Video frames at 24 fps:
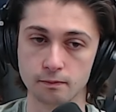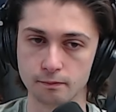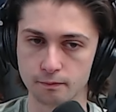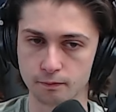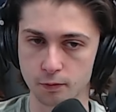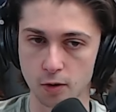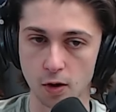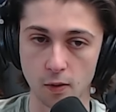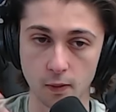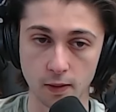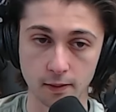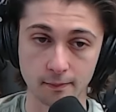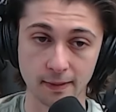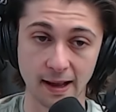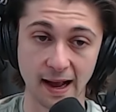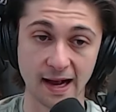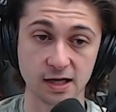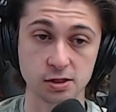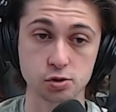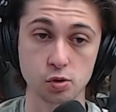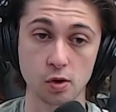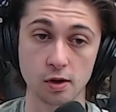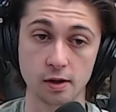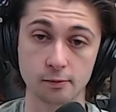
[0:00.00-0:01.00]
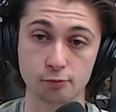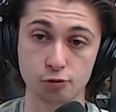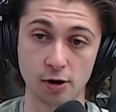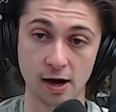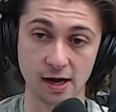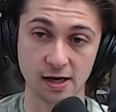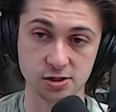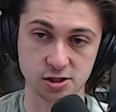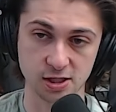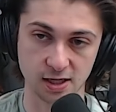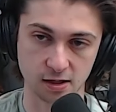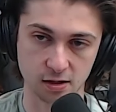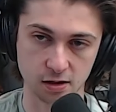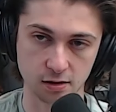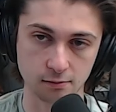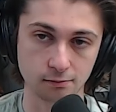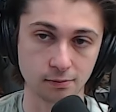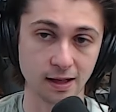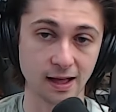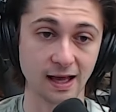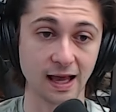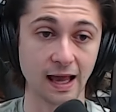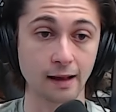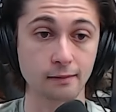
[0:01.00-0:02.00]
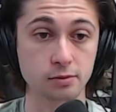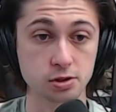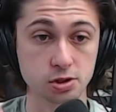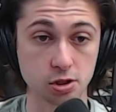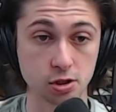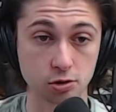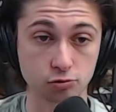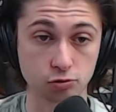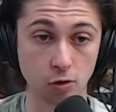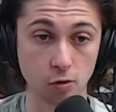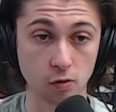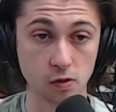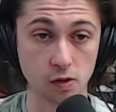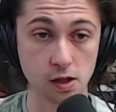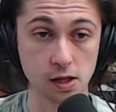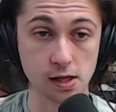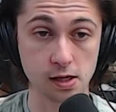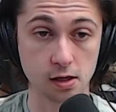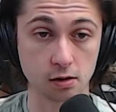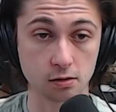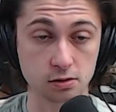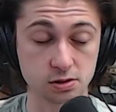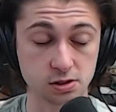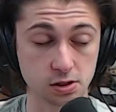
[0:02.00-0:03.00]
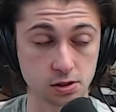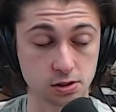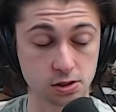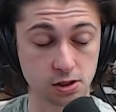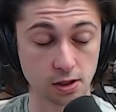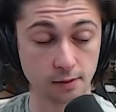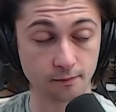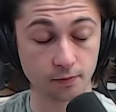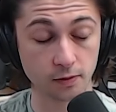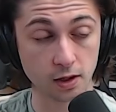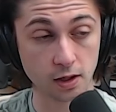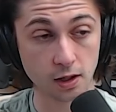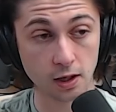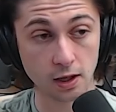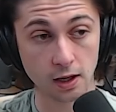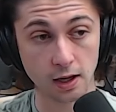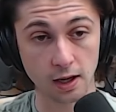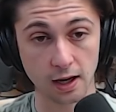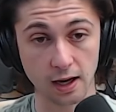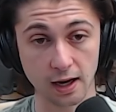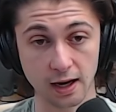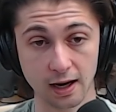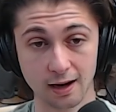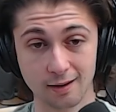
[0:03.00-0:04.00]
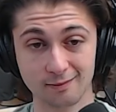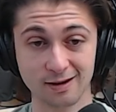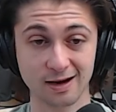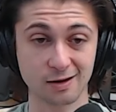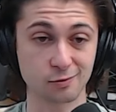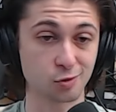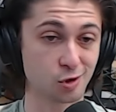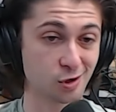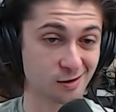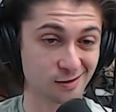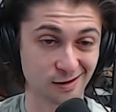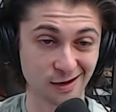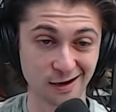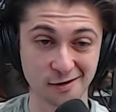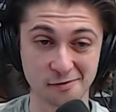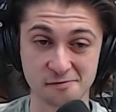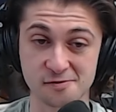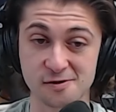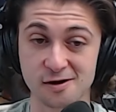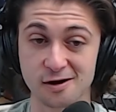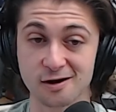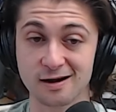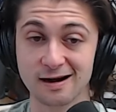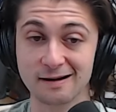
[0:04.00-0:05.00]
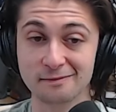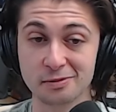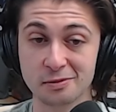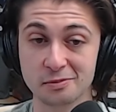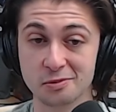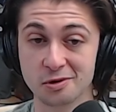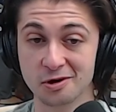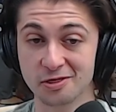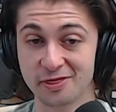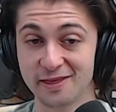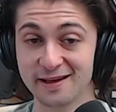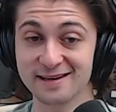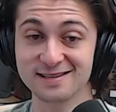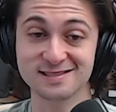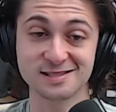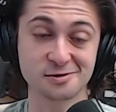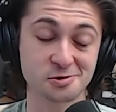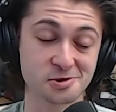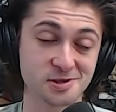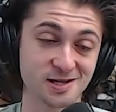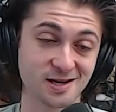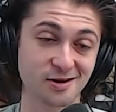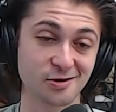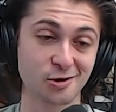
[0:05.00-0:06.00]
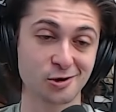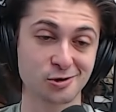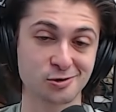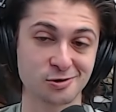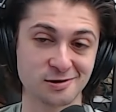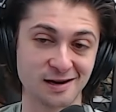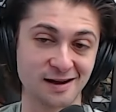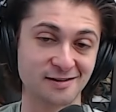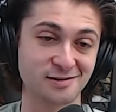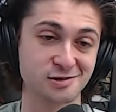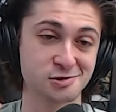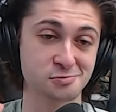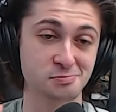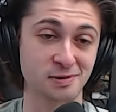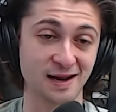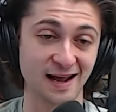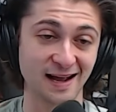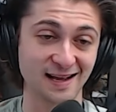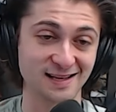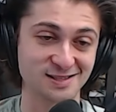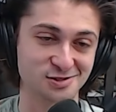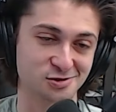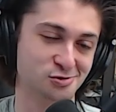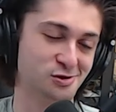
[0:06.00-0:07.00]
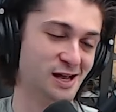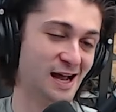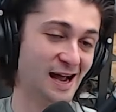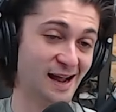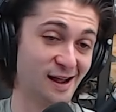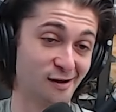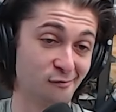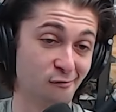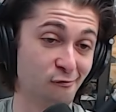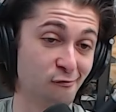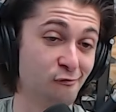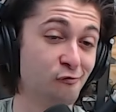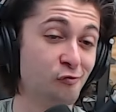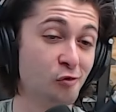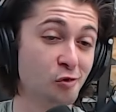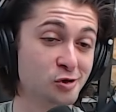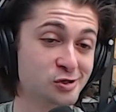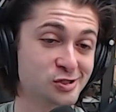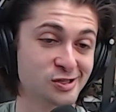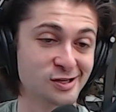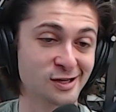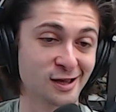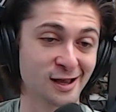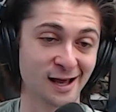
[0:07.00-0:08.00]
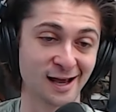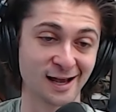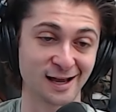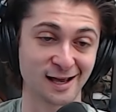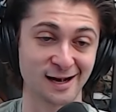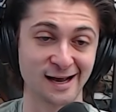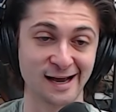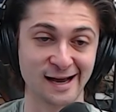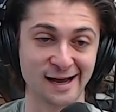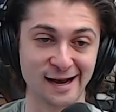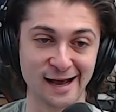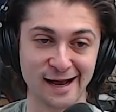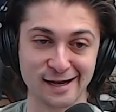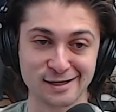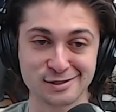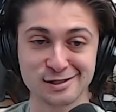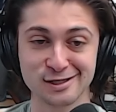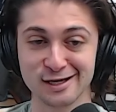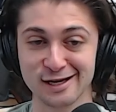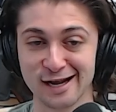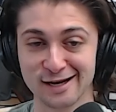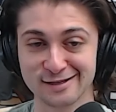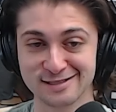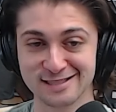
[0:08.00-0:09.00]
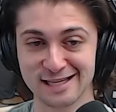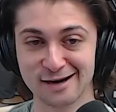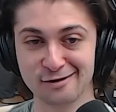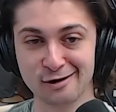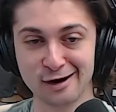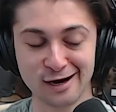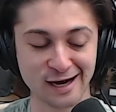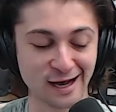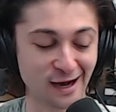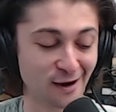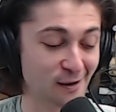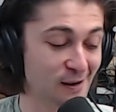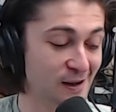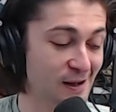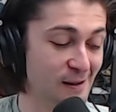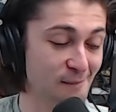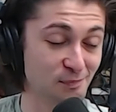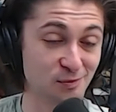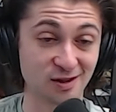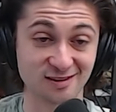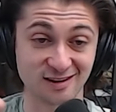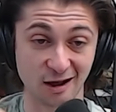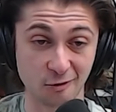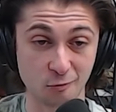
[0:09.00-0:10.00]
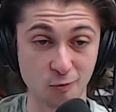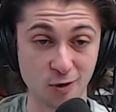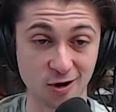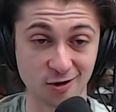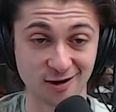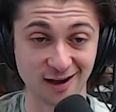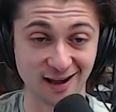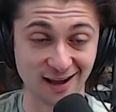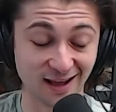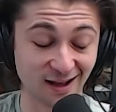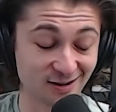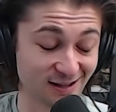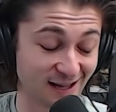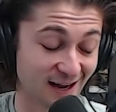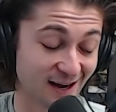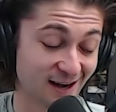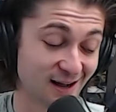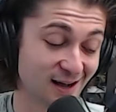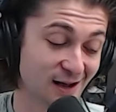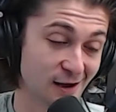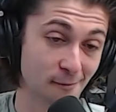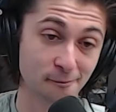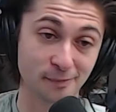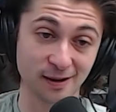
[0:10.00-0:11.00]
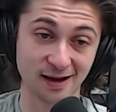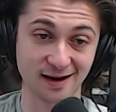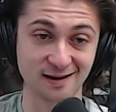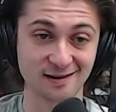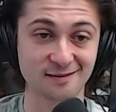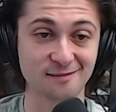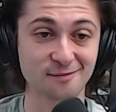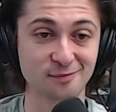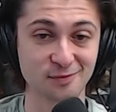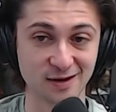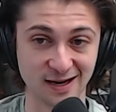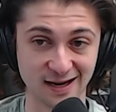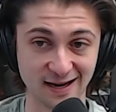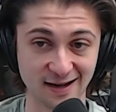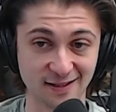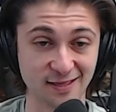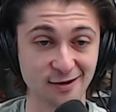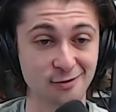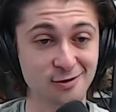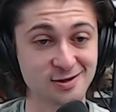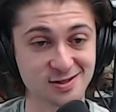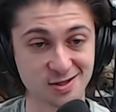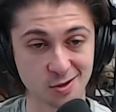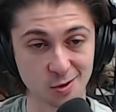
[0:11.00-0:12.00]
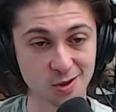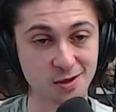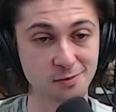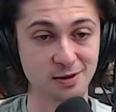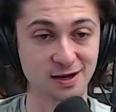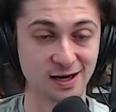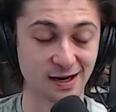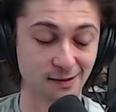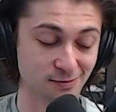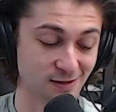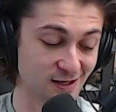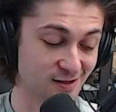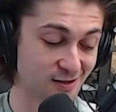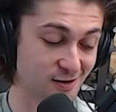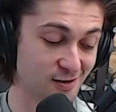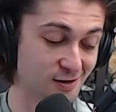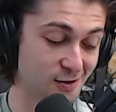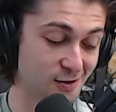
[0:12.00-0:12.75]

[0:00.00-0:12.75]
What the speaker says: going back to other projects and being able to grow the ecosystem. And we're excited for a couple more things that we're going to announce, but I unfortunately I cannot actually announce that right now because I will get yelled at. But there is going to be an update to the